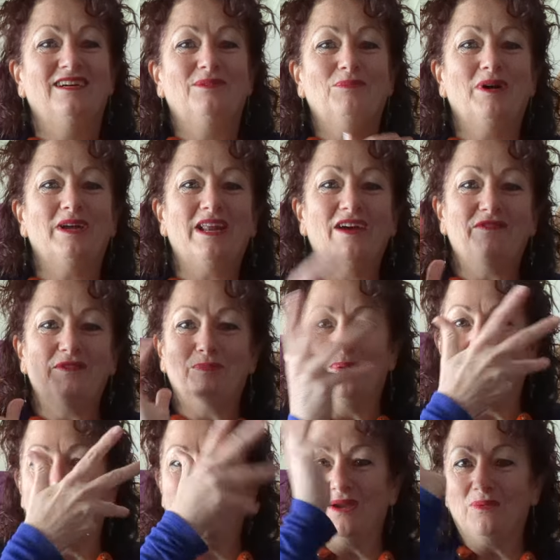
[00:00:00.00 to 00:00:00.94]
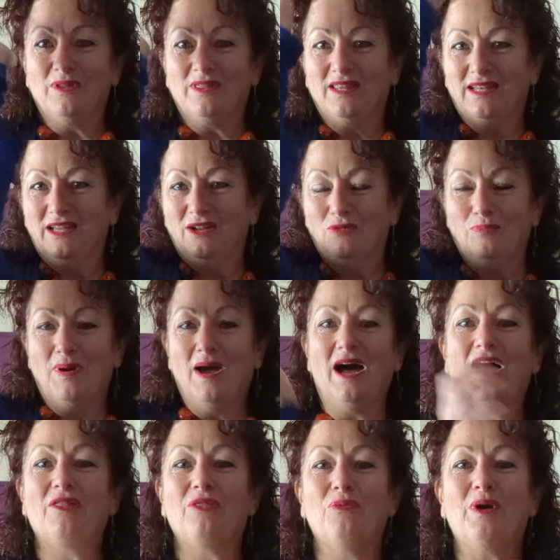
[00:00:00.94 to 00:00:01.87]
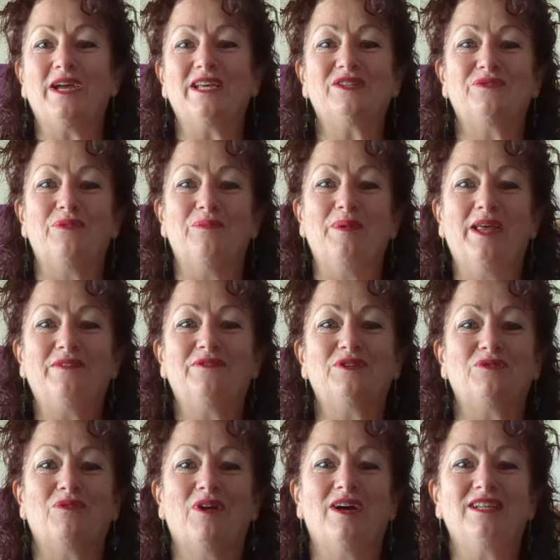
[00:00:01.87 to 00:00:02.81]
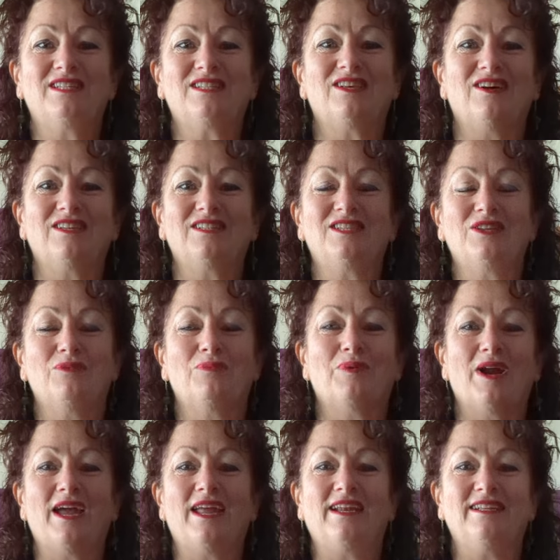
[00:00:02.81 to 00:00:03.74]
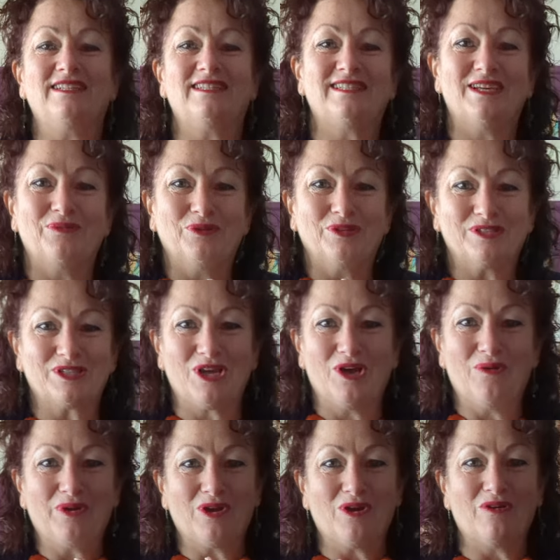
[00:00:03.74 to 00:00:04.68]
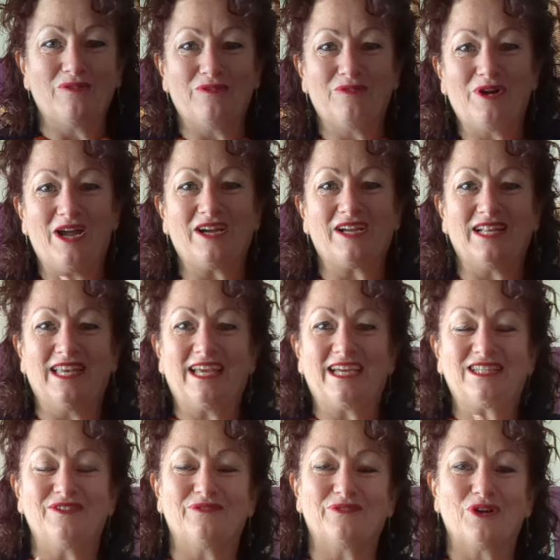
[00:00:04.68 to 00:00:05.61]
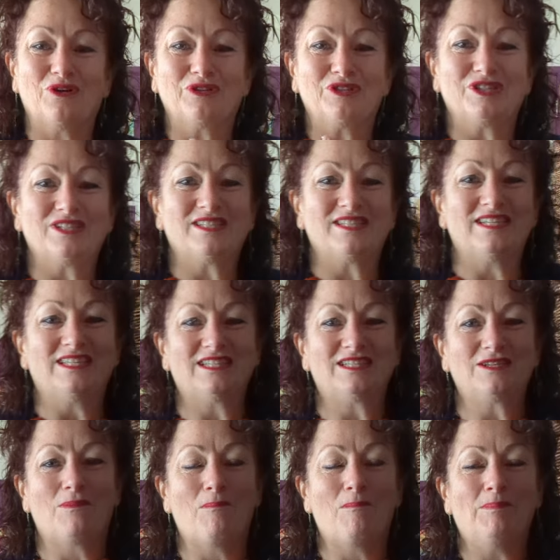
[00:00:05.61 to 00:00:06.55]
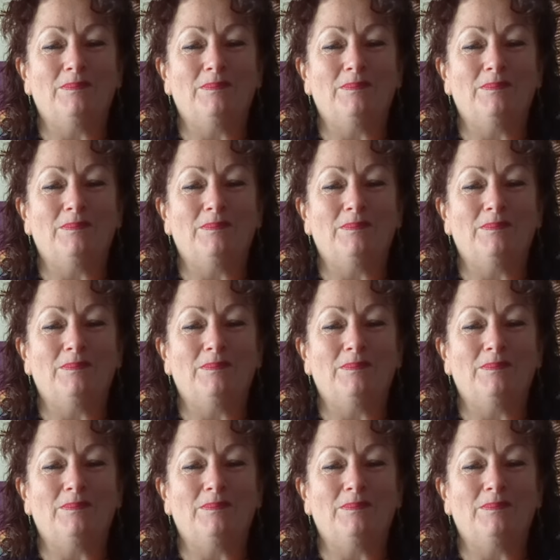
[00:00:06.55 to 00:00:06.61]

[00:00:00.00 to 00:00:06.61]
Might have a play with the little pathways from left to right sides of the brain and see what's going on for our collective consciousness.